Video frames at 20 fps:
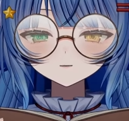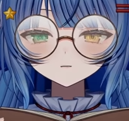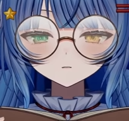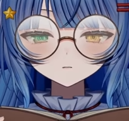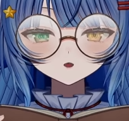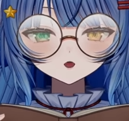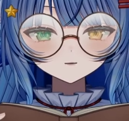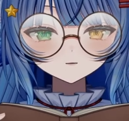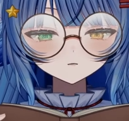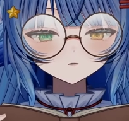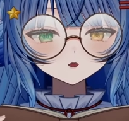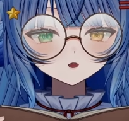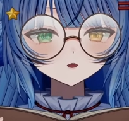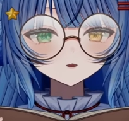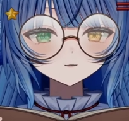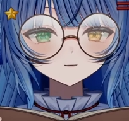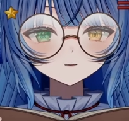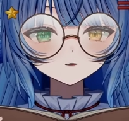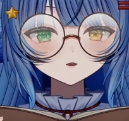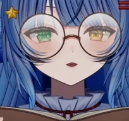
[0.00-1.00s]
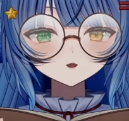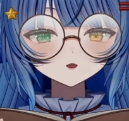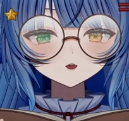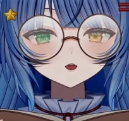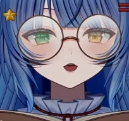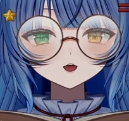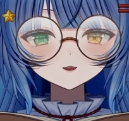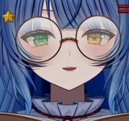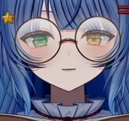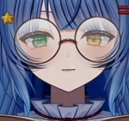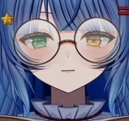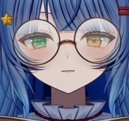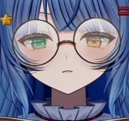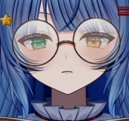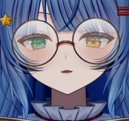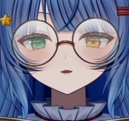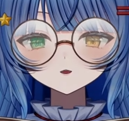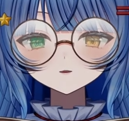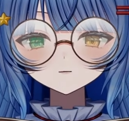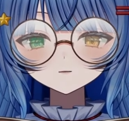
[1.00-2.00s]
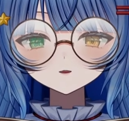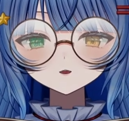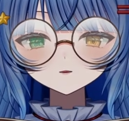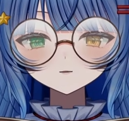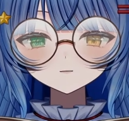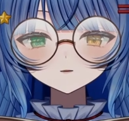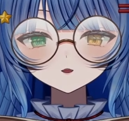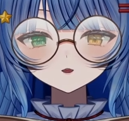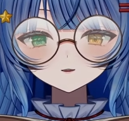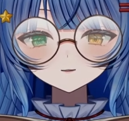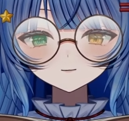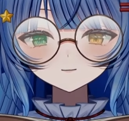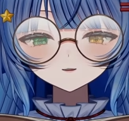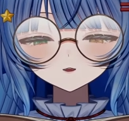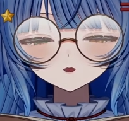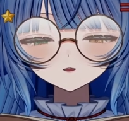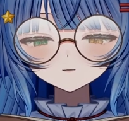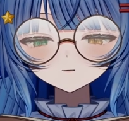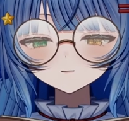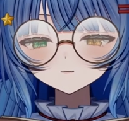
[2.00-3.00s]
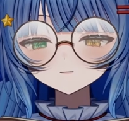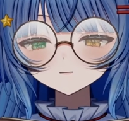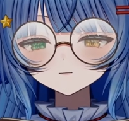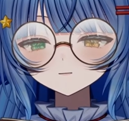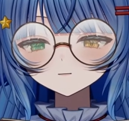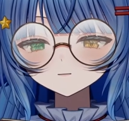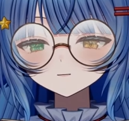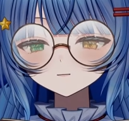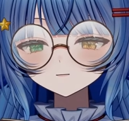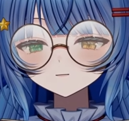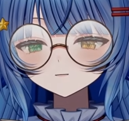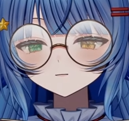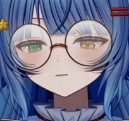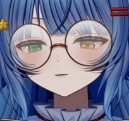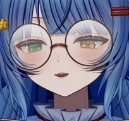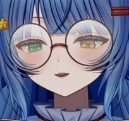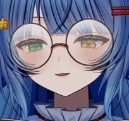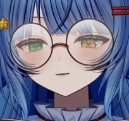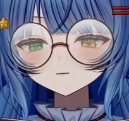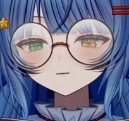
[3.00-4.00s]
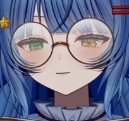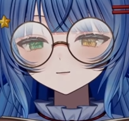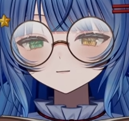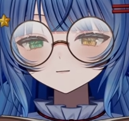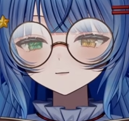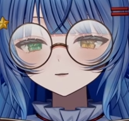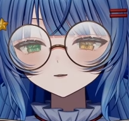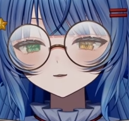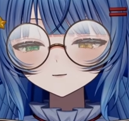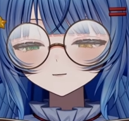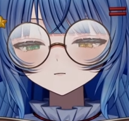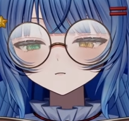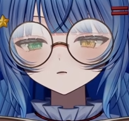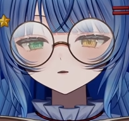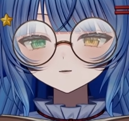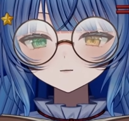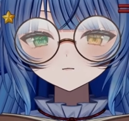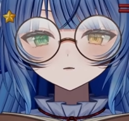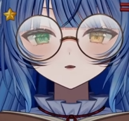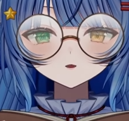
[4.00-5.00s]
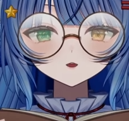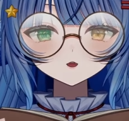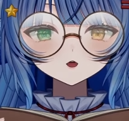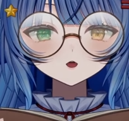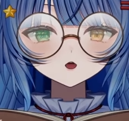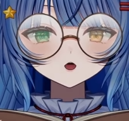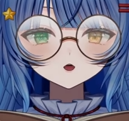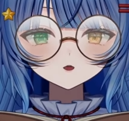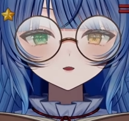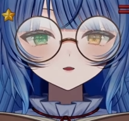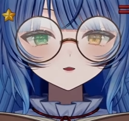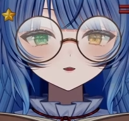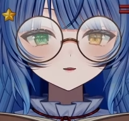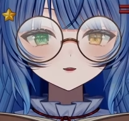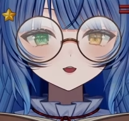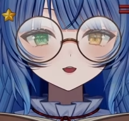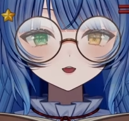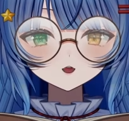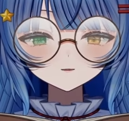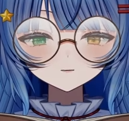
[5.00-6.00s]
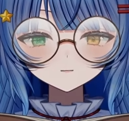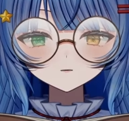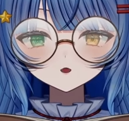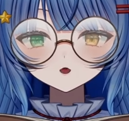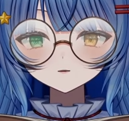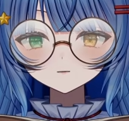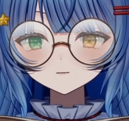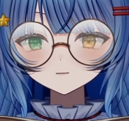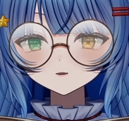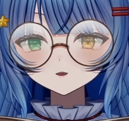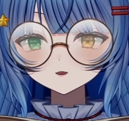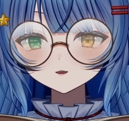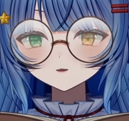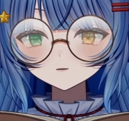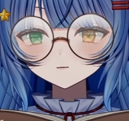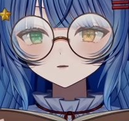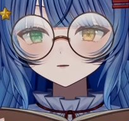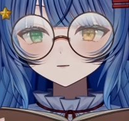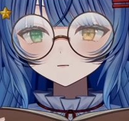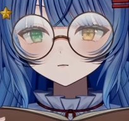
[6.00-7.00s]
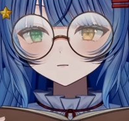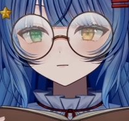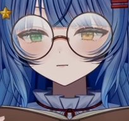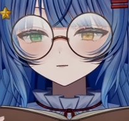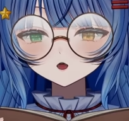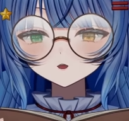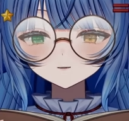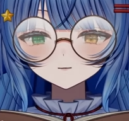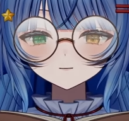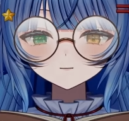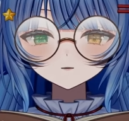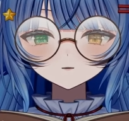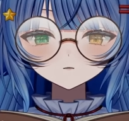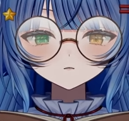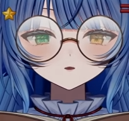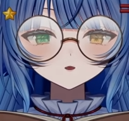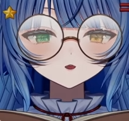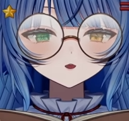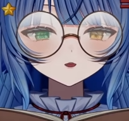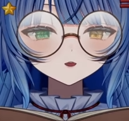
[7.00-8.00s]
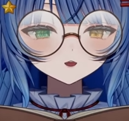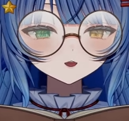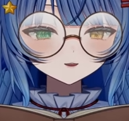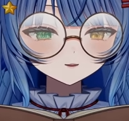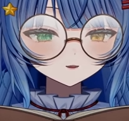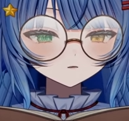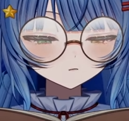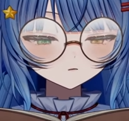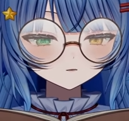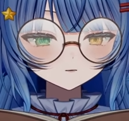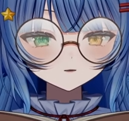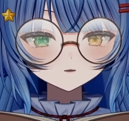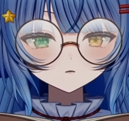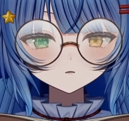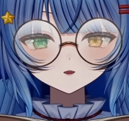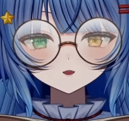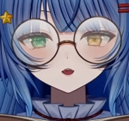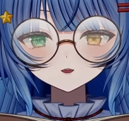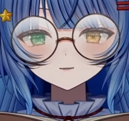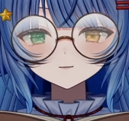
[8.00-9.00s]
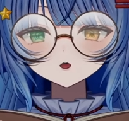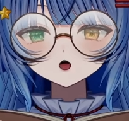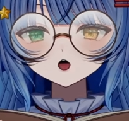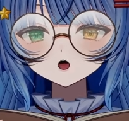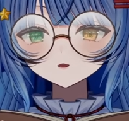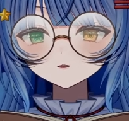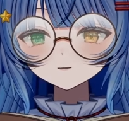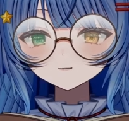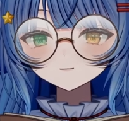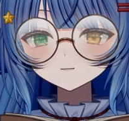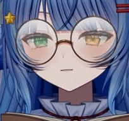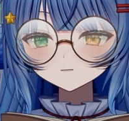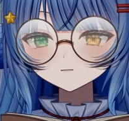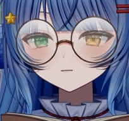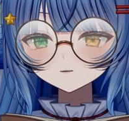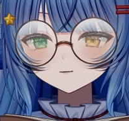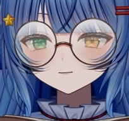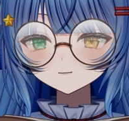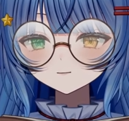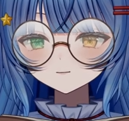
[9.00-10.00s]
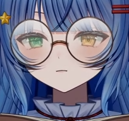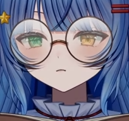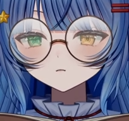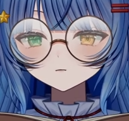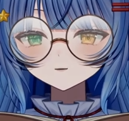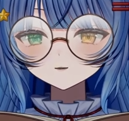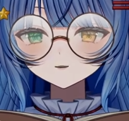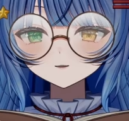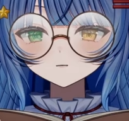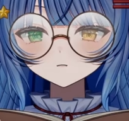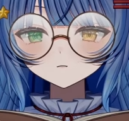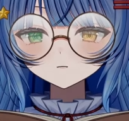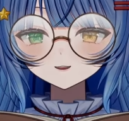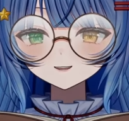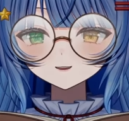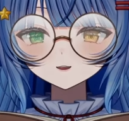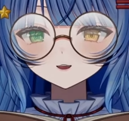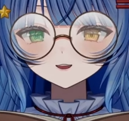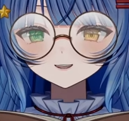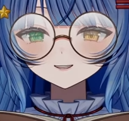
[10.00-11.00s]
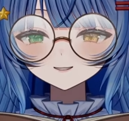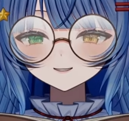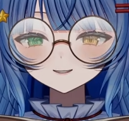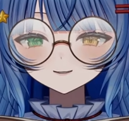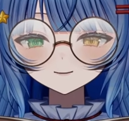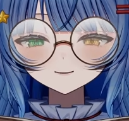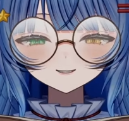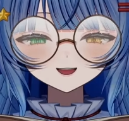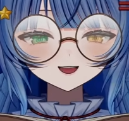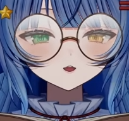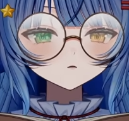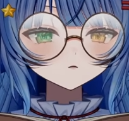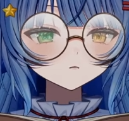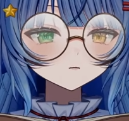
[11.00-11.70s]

rival character. And you're switching POVs, but still for each POV, you are drawing a card and getting a prompt that you must respond to. And then once you run out of cards or once the story reaches its natural